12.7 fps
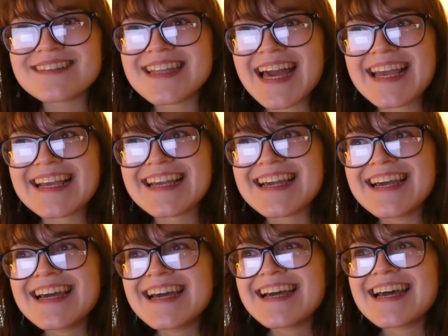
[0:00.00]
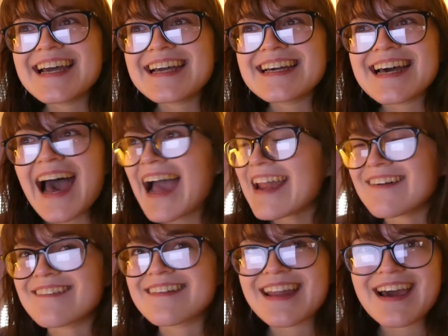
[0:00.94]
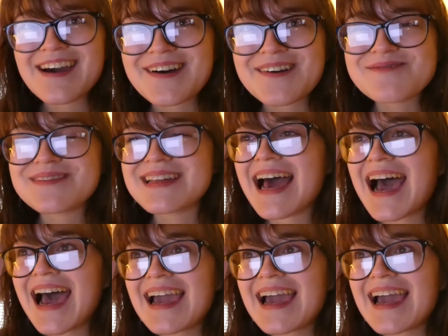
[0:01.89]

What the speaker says: Like, I don't know, but